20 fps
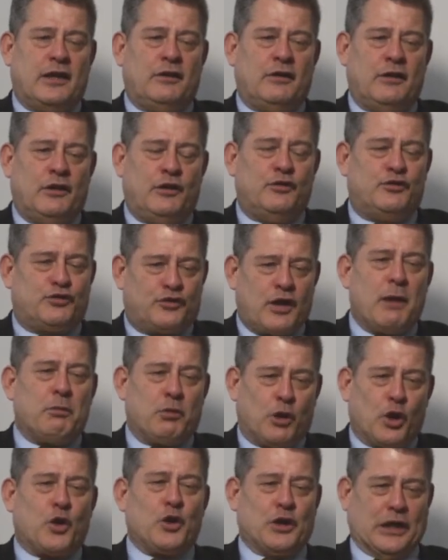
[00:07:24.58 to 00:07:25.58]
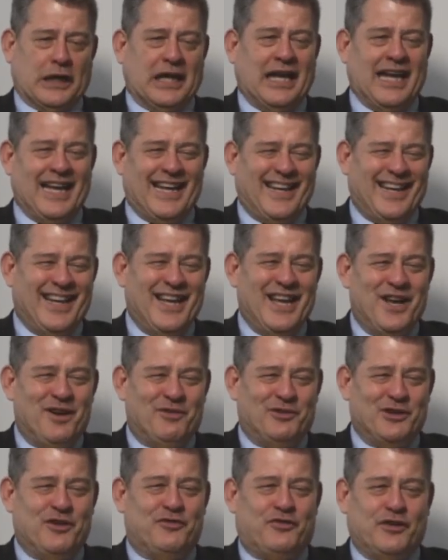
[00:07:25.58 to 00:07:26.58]
you stop learning
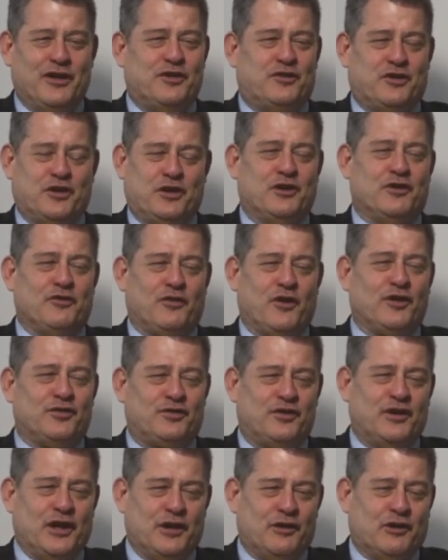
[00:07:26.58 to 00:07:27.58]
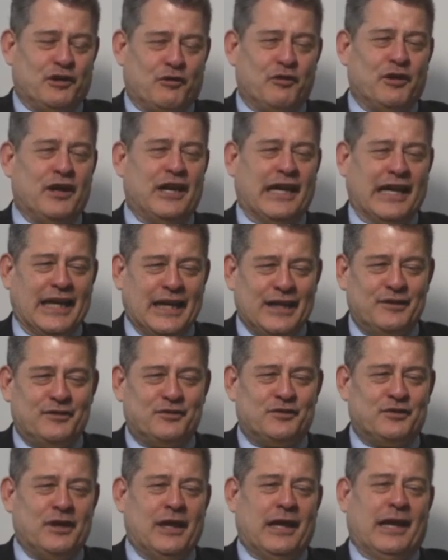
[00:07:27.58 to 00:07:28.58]
when you finish a university degree
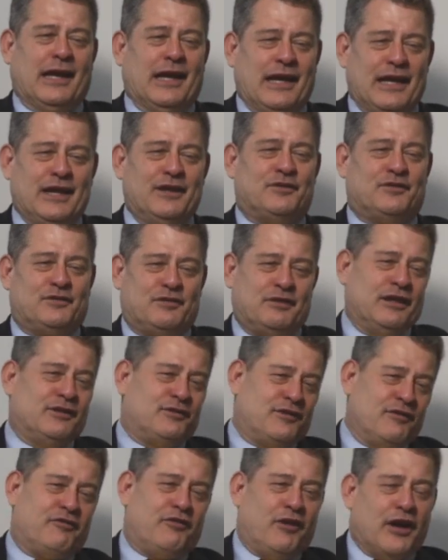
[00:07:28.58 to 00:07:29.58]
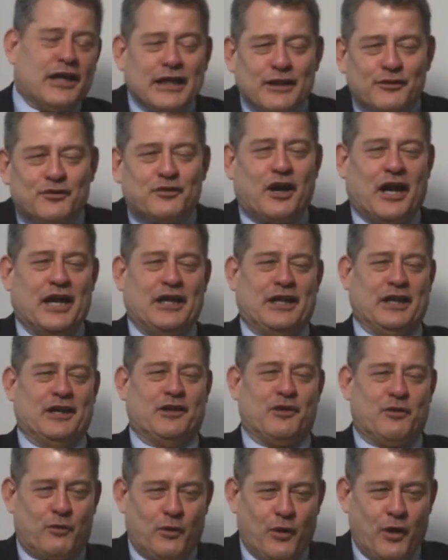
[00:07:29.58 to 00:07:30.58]
is the funniest idea
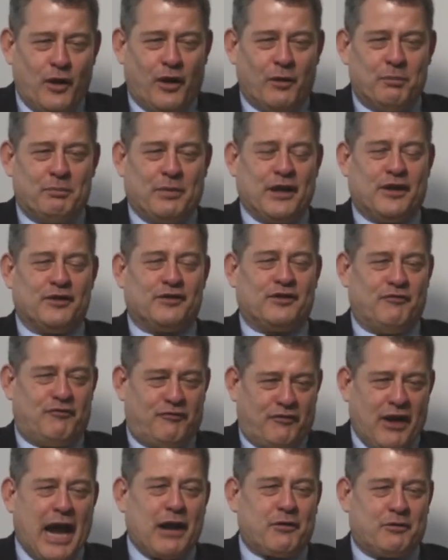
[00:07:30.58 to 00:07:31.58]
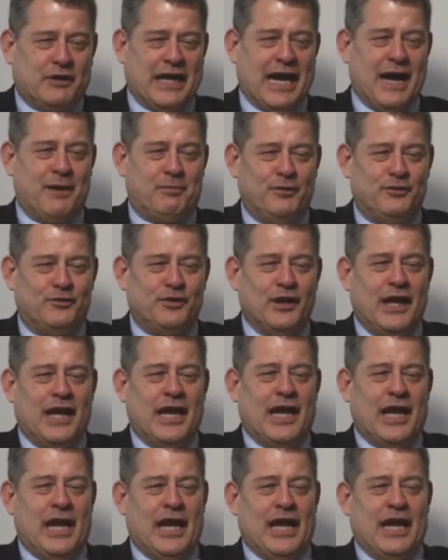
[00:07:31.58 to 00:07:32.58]
in the world, because in fact what happens
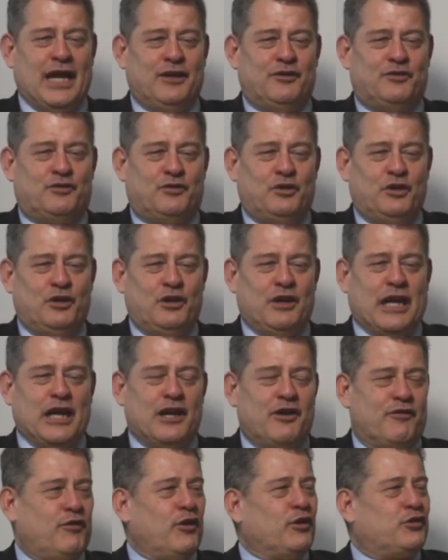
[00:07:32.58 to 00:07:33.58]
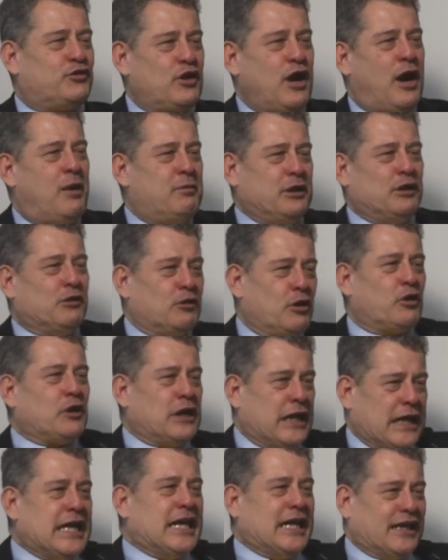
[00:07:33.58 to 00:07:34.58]
is you get your first job and you learn
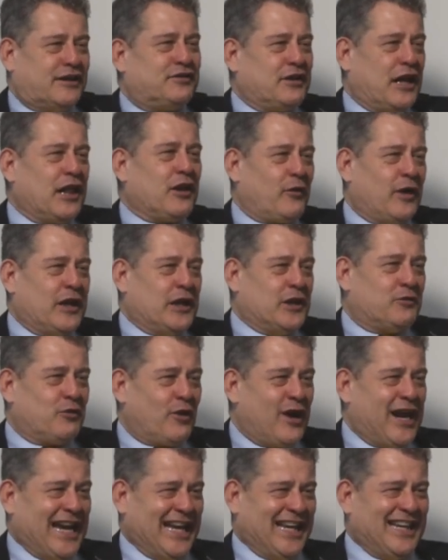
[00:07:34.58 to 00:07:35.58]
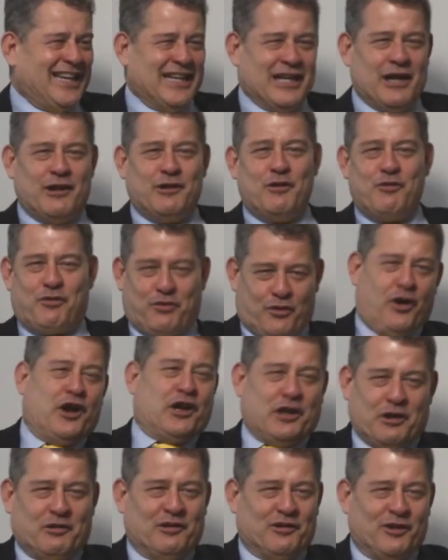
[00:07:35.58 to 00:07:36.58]
at an accelerated rate. You
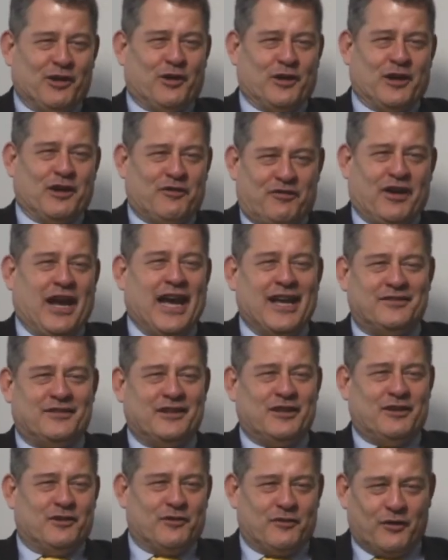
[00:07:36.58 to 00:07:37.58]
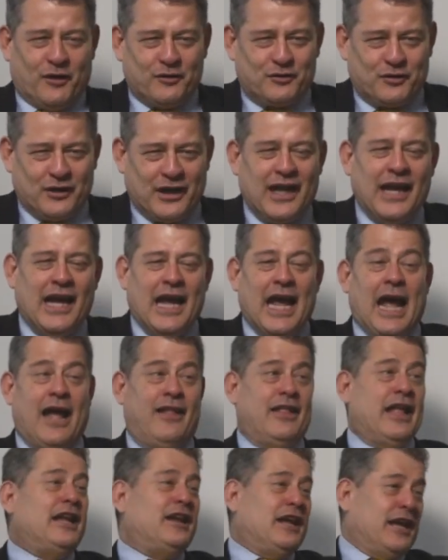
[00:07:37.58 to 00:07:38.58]
thought you were learning fast at university,
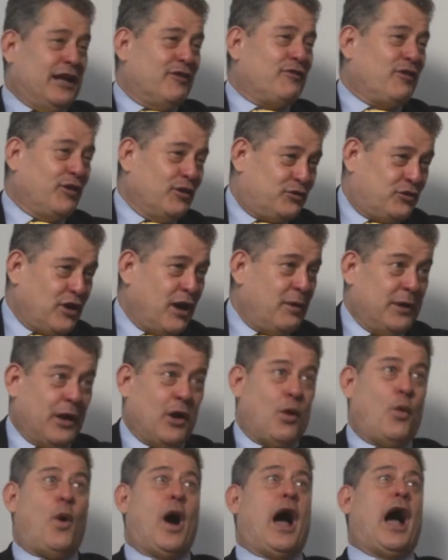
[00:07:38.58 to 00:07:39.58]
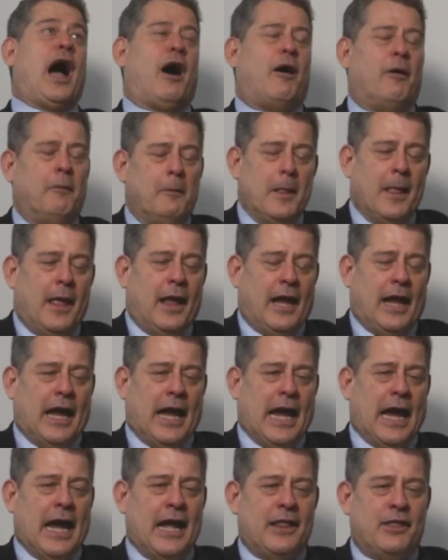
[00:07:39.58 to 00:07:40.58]
and then you get your first job and you go, wow.
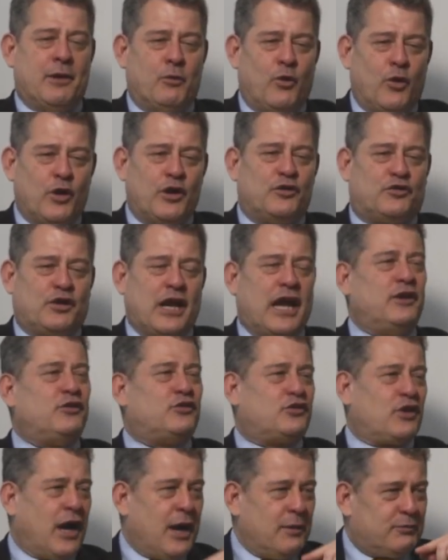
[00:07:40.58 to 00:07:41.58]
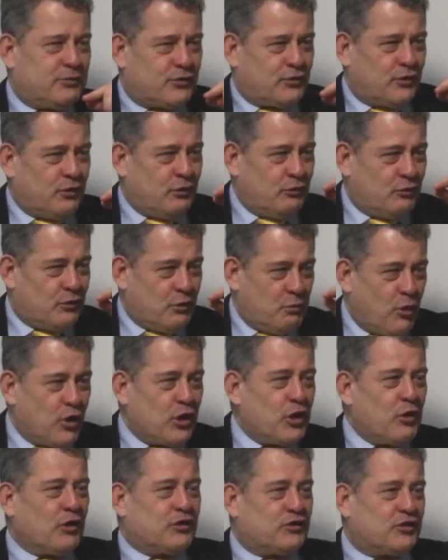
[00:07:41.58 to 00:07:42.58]
And the more you change jobs, the
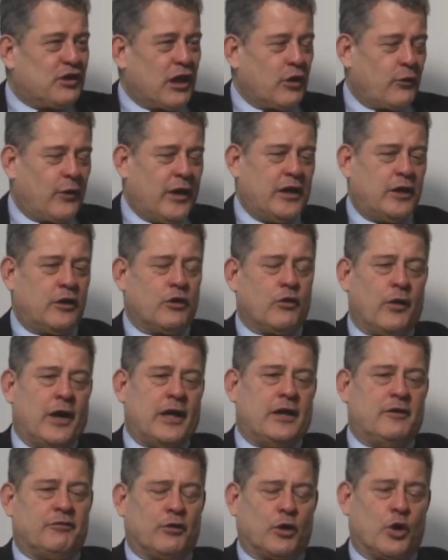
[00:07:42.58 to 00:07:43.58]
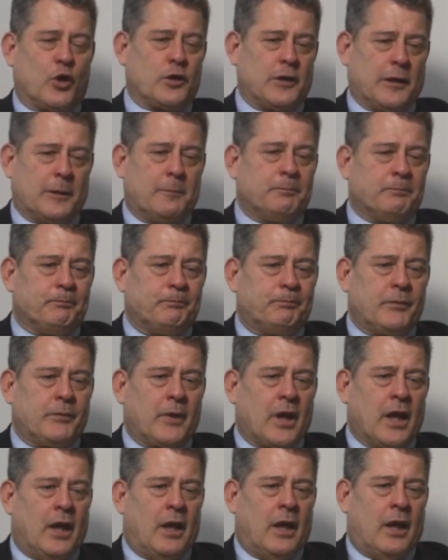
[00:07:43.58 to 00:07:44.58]
more you're accelerating your rate of learning.
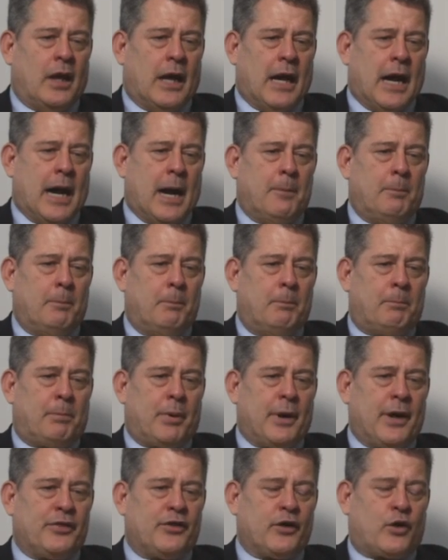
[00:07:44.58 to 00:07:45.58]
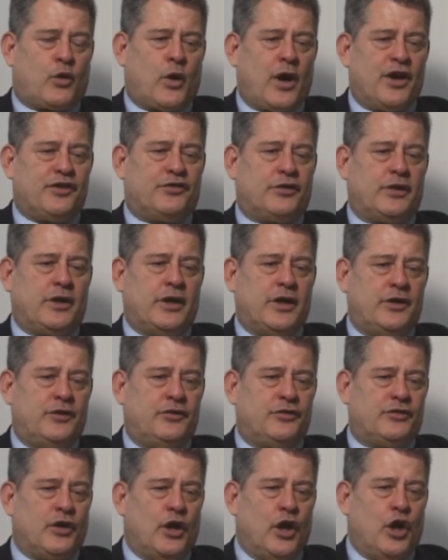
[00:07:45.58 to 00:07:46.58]
But the question
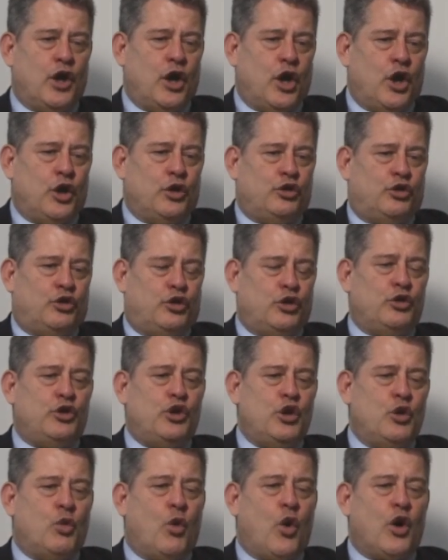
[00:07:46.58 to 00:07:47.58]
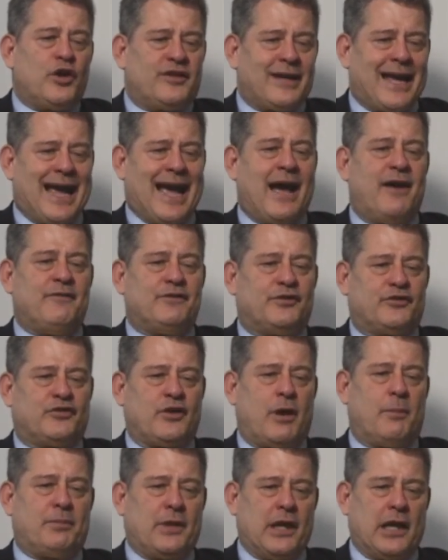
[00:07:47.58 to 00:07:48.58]
is, do you want to have
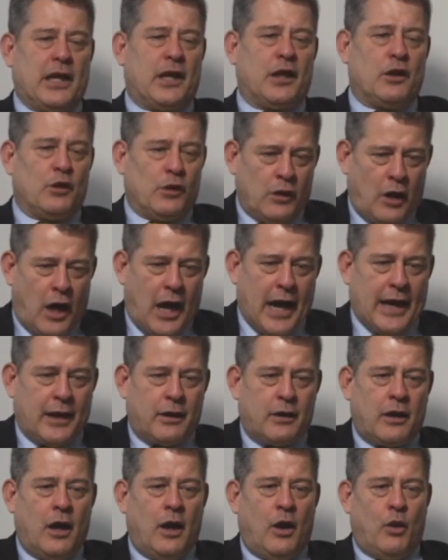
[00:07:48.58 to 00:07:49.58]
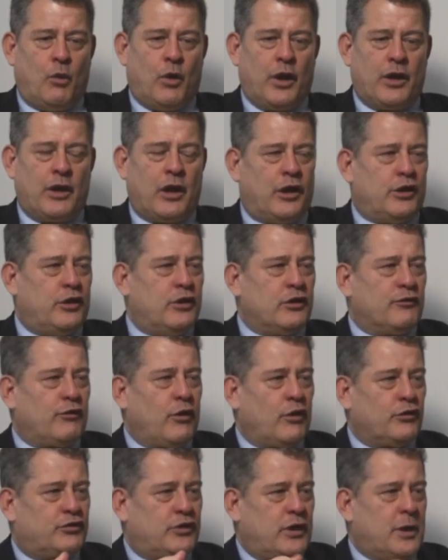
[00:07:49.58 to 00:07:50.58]
something like what a
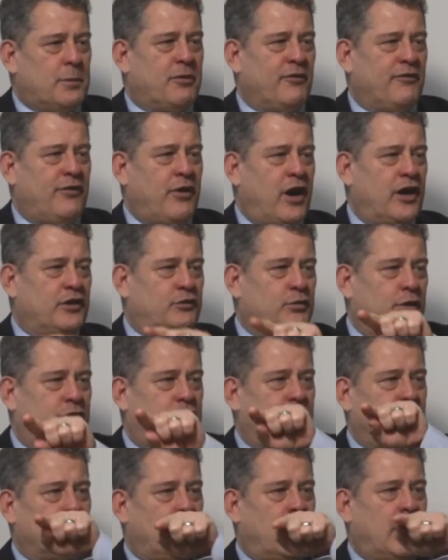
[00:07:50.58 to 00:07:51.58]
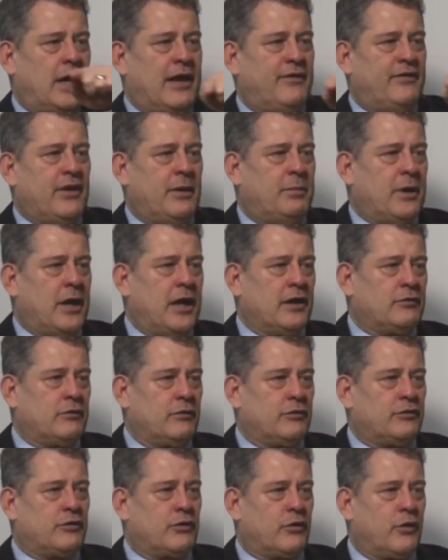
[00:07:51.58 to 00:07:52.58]
university provides, which is, I have a
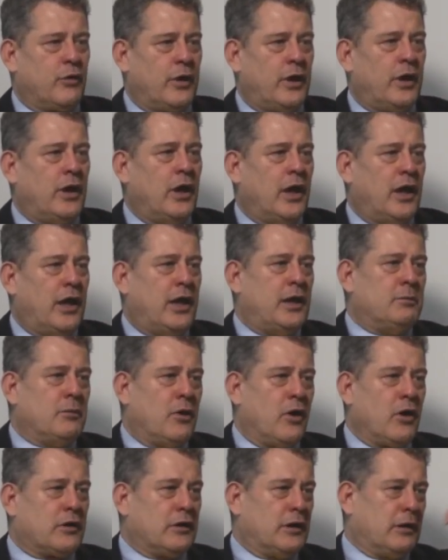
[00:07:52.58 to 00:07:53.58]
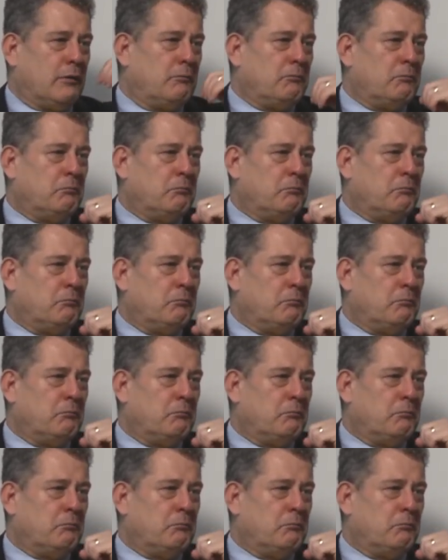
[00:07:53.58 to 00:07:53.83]
bachelor's degree in marketing.